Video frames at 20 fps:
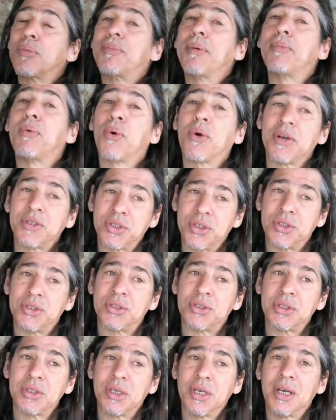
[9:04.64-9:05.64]

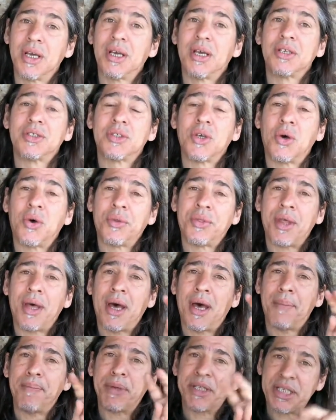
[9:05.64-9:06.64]
proportions. So
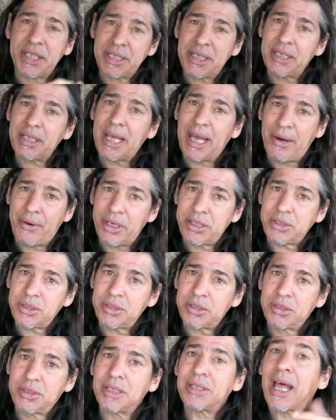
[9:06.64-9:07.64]
the
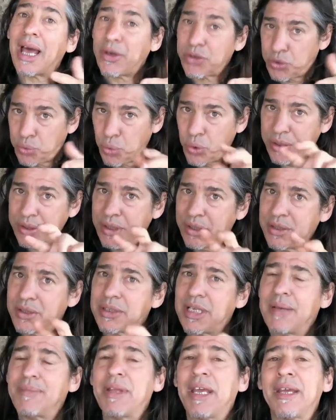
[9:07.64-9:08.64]
pedicularis, the lousewort,
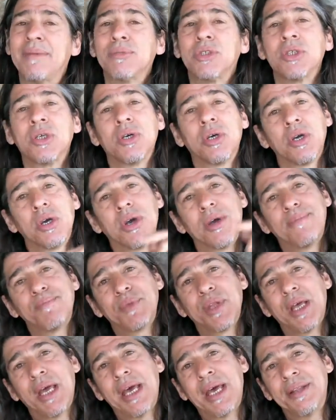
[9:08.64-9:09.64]
same names,
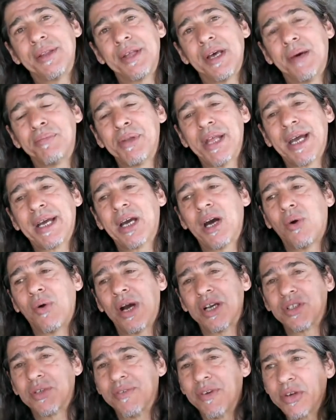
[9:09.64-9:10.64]
and black
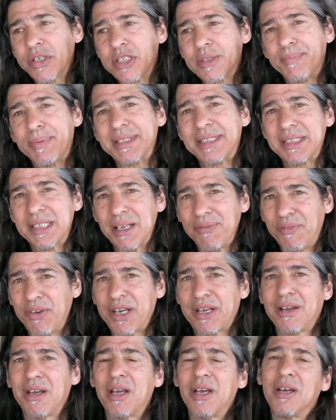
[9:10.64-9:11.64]
cohosh are very
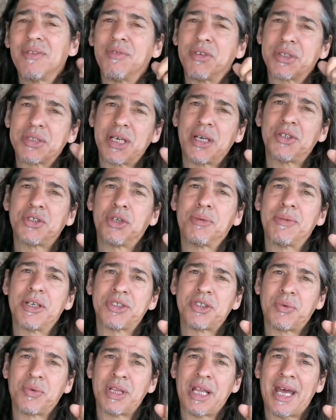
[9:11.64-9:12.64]
specific for skeletal
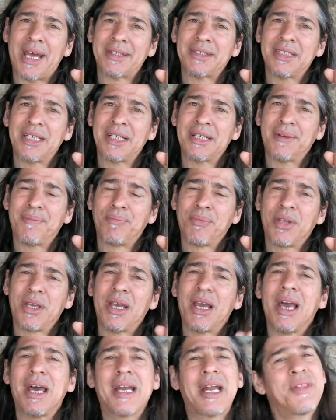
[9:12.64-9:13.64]
muscle relaxing.
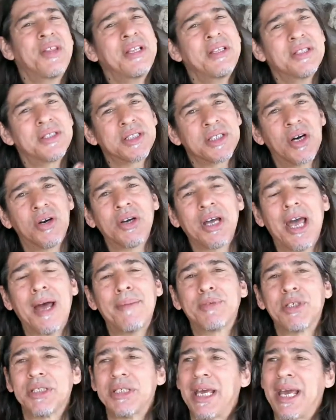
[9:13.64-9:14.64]
And I think the
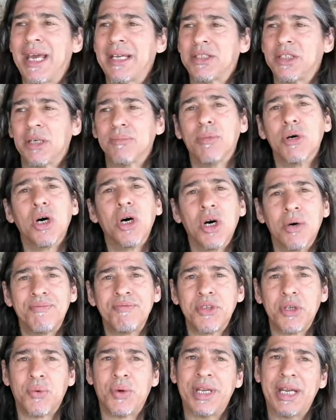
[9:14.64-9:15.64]
Skullcap just adds some oomph
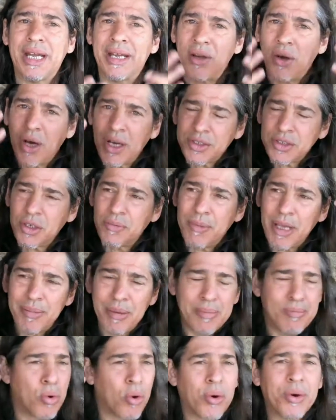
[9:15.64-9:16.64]
to it and also
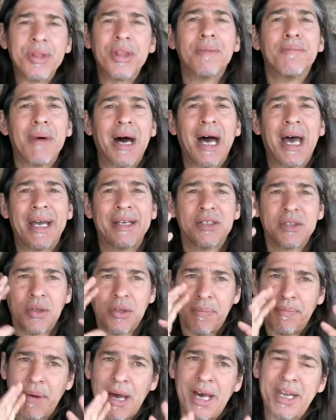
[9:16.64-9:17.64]
maybe more in the mind. So
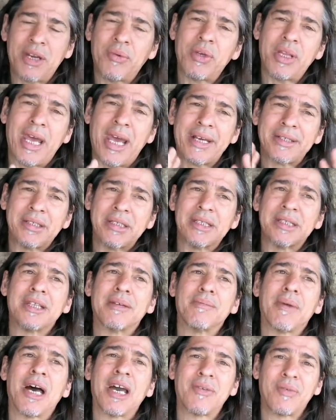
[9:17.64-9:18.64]
the body relaxes and the
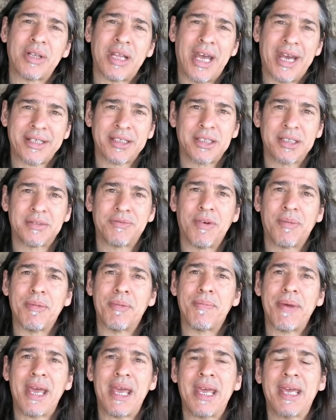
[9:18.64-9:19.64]
mind relaxes from the
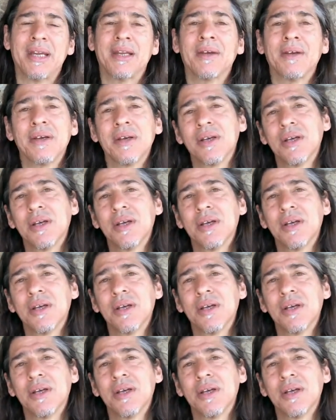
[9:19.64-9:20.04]
pain